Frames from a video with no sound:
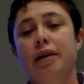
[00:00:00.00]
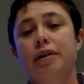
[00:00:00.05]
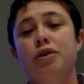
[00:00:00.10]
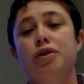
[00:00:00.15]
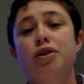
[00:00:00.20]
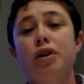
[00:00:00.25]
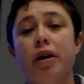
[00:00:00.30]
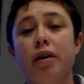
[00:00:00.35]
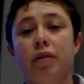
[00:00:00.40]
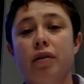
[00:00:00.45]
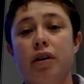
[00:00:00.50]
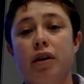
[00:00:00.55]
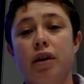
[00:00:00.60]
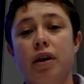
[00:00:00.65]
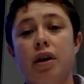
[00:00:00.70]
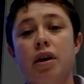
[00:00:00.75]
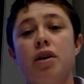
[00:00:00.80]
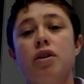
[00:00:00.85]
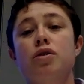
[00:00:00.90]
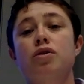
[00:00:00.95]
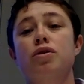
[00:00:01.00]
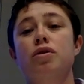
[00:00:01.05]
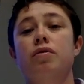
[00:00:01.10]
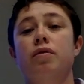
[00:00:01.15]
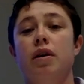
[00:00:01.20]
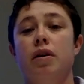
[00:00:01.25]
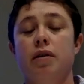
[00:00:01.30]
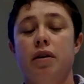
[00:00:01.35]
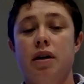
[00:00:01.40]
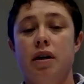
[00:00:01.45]
Generally,
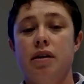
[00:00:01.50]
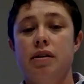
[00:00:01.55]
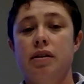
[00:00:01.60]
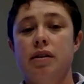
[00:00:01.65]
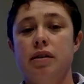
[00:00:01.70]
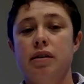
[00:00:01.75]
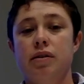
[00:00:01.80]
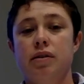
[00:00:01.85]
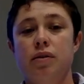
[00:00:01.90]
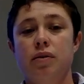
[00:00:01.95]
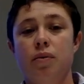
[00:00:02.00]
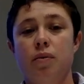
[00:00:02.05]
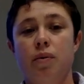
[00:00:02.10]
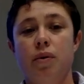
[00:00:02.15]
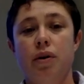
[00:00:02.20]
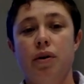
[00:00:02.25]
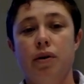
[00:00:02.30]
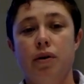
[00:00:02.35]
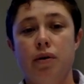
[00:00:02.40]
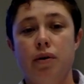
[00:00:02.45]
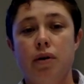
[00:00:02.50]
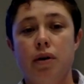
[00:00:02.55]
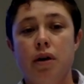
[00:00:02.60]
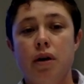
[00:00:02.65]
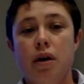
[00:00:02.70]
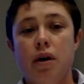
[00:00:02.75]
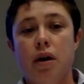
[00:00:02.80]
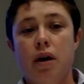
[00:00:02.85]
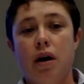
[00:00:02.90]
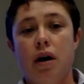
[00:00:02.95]
juvenile cases will
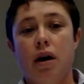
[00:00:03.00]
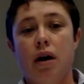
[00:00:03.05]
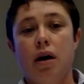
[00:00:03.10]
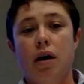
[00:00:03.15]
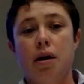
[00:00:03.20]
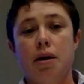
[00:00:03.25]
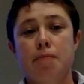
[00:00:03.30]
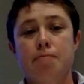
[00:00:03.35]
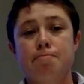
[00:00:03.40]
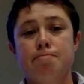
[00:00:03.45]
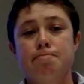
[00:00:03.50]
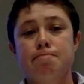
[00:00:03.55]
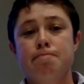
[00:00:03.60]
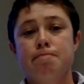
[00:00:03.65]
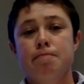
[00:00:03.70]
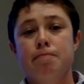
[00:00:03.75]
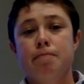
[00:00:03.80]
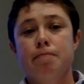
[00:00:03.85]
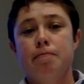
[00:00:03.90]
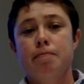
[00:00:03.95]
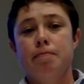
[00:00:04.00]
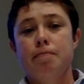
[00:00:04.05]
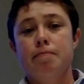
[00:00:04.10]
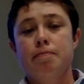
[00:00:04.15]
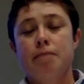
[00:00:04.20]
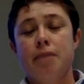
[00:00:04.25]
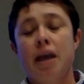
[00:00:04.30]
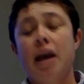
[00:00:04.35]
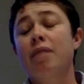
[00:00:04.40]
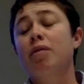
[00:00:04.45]

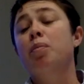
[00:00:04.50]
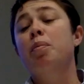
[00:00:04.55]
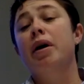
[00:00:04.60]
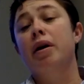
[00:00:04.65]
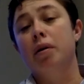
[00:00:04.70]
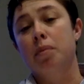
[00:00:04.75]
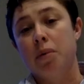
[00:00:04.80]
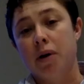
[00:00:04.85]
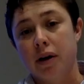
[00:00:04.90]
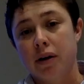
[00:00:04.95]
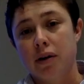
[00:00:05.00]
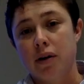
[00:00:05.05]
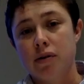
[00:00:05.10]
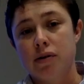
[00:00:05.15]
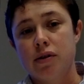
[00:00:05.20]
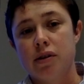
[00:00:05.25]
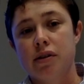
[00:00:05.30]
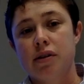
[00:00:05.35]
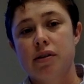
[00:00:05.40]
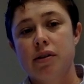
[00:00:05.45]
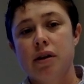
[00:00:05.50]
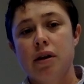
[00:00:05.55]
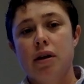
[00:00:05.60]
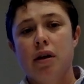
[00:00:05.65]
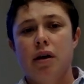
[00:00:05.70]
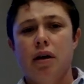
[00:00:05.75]
have a better prognosis,